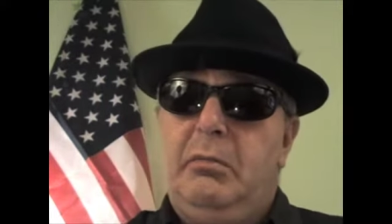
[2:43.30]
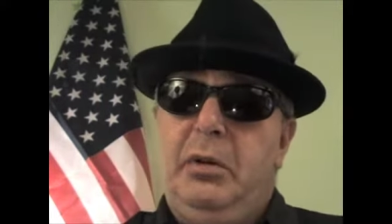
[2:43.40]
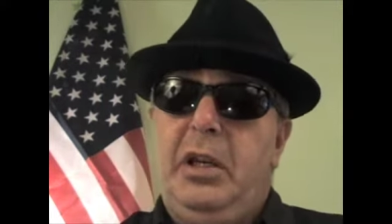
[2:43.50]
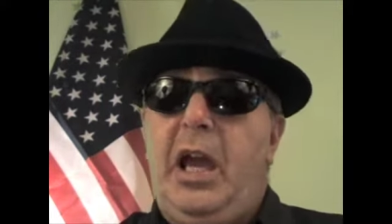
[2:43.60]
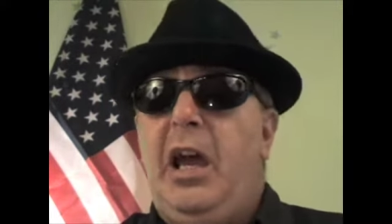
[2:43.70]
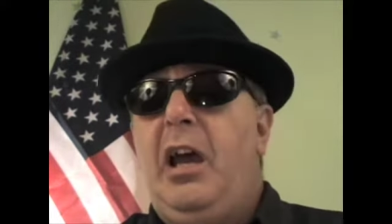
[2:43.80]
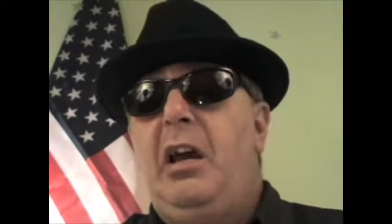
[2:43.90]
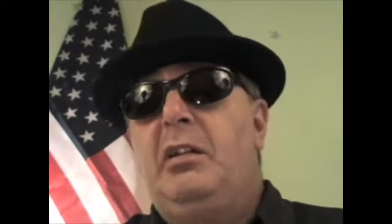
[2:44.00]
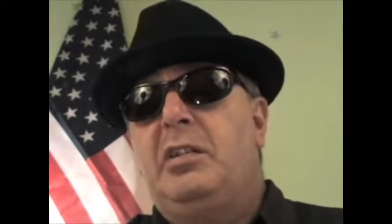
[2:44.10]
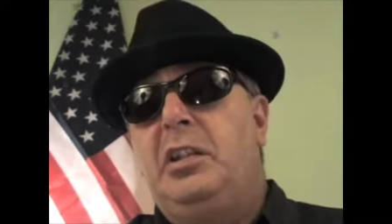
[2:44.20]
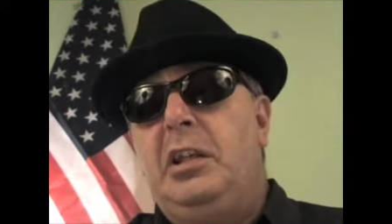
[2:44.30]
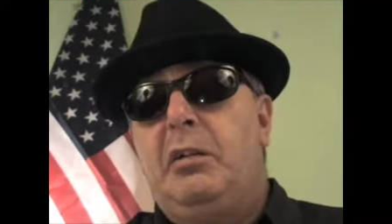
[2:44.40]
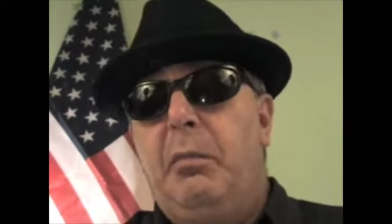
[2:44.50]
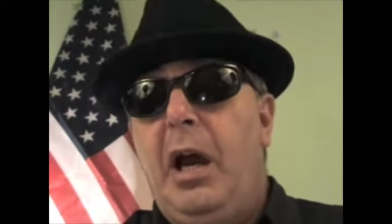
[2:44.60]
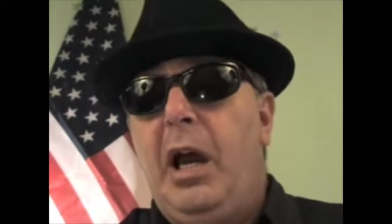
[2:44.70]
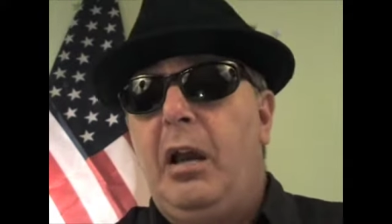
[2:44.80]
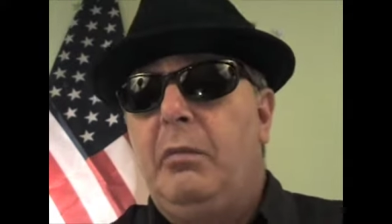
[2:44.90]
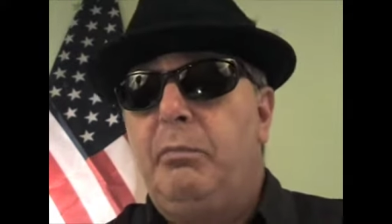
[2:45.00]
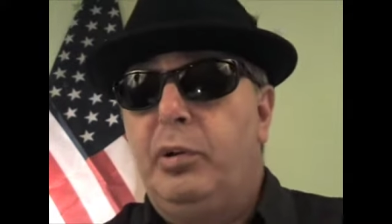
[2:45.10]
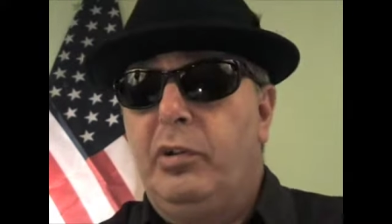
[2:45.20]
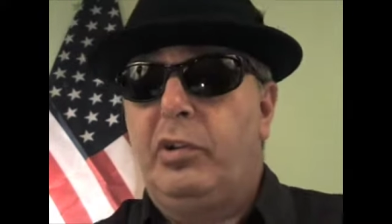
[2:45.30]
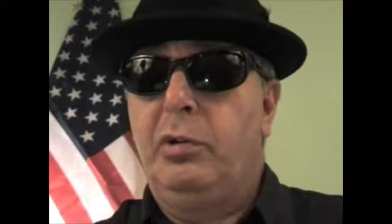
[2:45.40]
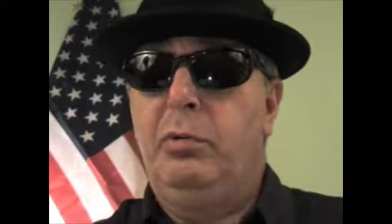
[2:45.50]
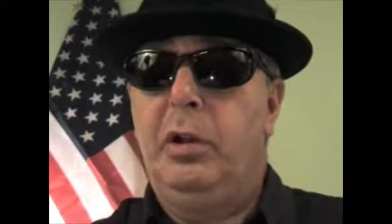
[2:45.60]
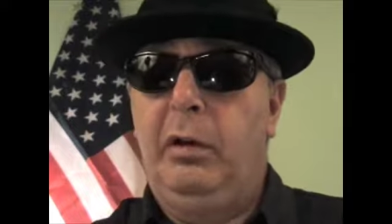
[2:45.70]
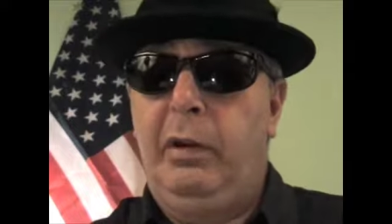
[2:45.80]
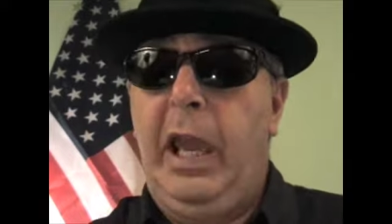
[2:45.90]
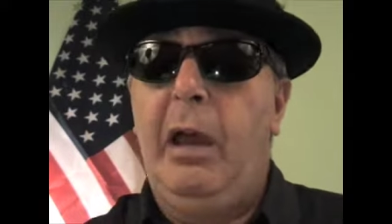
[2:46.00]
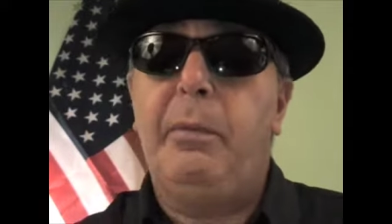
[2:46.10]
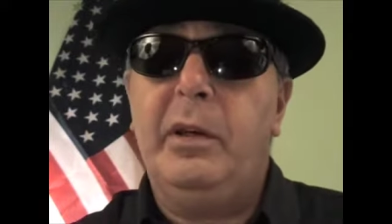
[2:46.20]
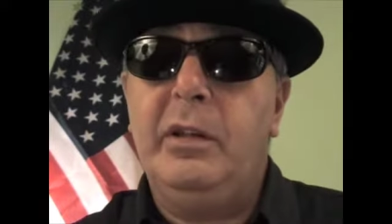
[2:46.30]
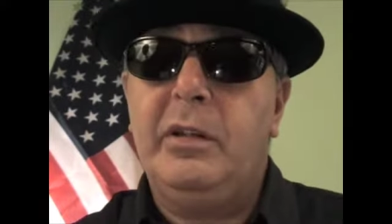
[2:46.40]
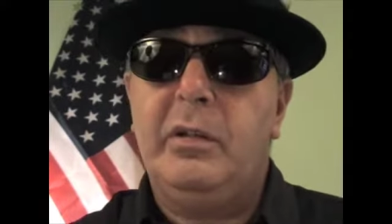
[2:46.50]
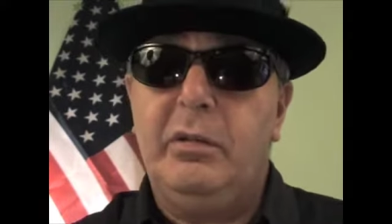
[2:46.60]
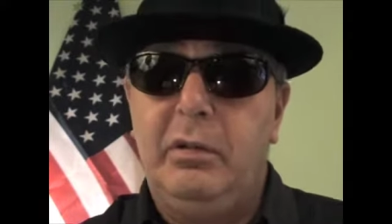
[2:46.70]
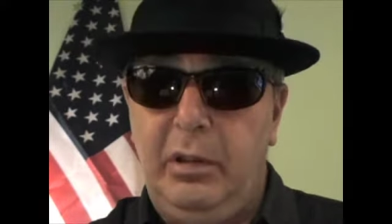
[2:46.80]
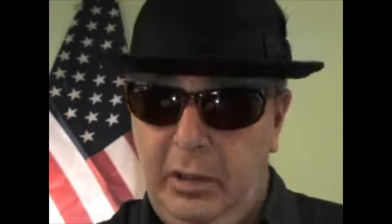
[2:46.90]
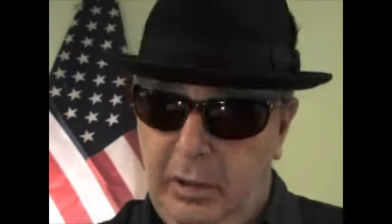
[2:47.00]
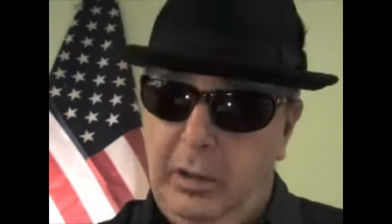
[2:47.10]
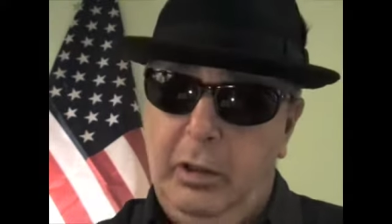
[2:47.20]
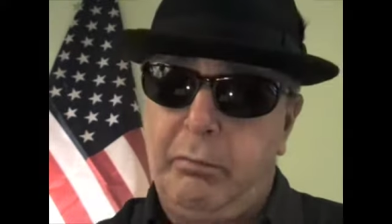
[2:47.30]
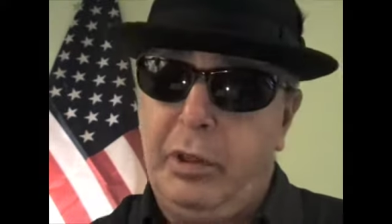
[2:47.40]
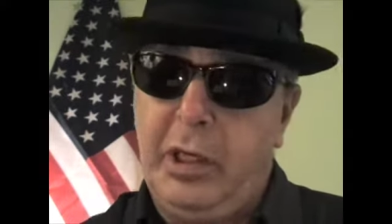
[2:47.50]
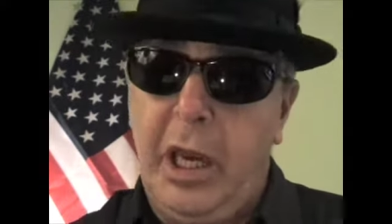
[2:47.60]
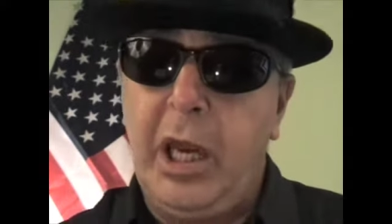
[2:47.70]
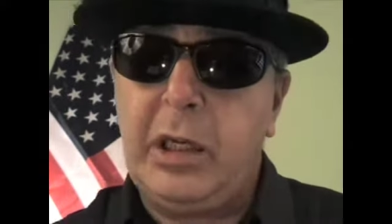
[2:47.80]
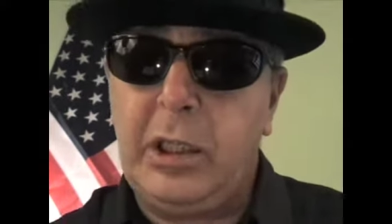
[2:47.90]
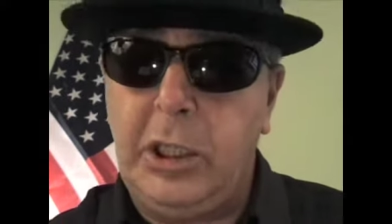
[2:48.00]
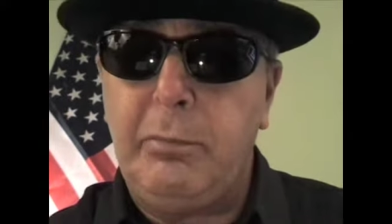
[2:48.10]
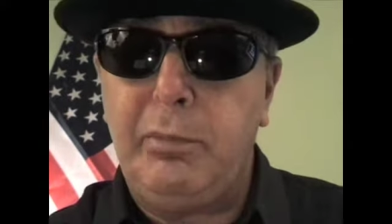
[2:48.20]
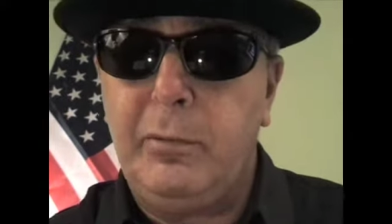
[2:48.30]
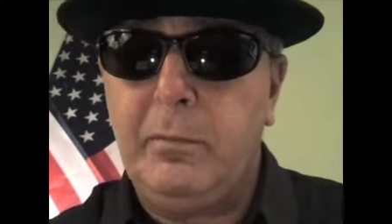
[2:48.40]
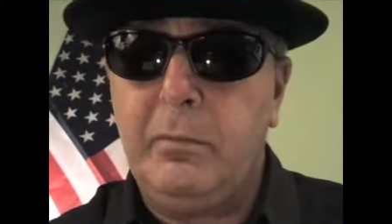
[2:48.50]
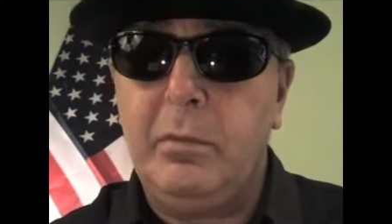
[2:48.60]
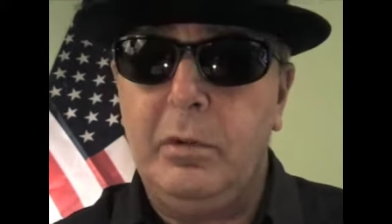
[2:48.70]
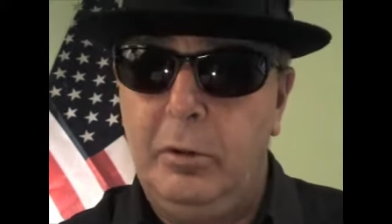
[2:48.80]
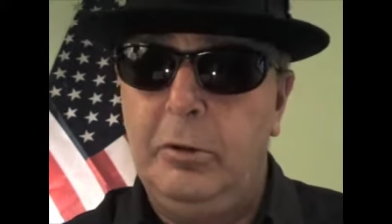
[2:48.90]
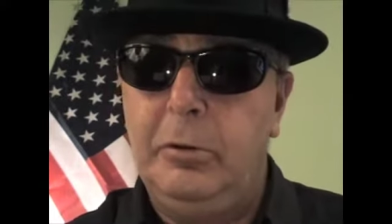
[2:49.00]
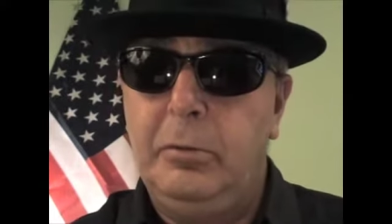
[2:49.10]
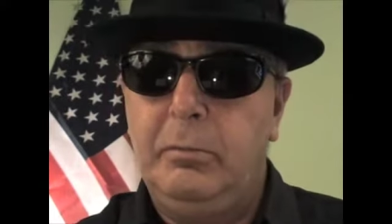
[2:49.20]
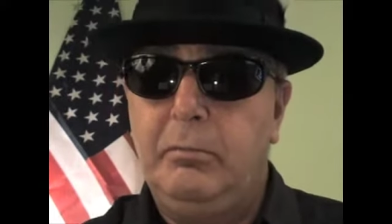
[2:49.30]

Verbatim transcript: But I seek my pursuit of happiness in the company I keep. Uh huh.